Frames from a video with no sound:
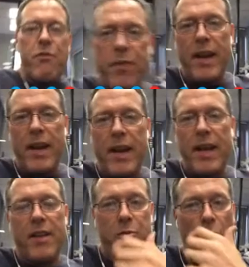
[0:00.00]
for what they
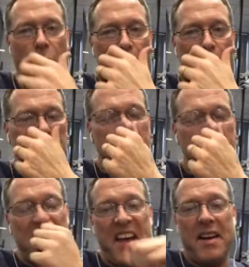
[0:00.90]
need at this moment,
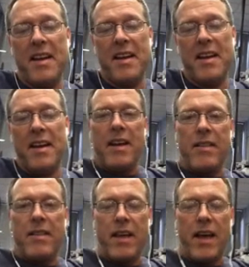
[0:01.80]
and
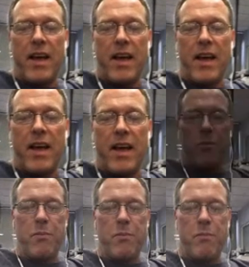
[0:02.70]
they have to
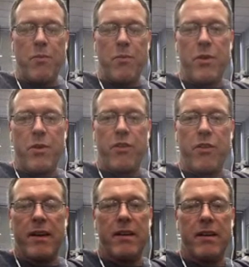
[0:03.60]
be
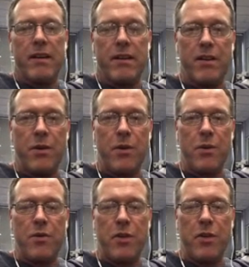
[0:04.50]
regressed back
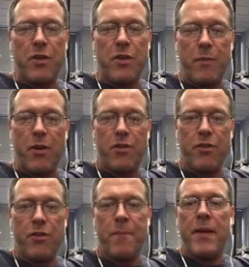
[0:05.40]
to something
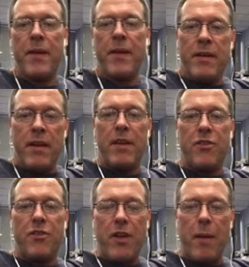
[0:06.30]
else.
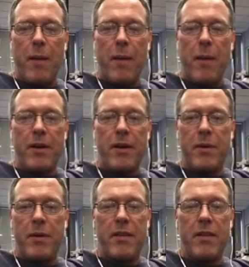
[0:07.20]
And these just happen to
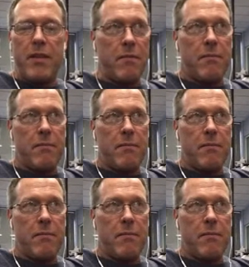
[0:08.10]
be the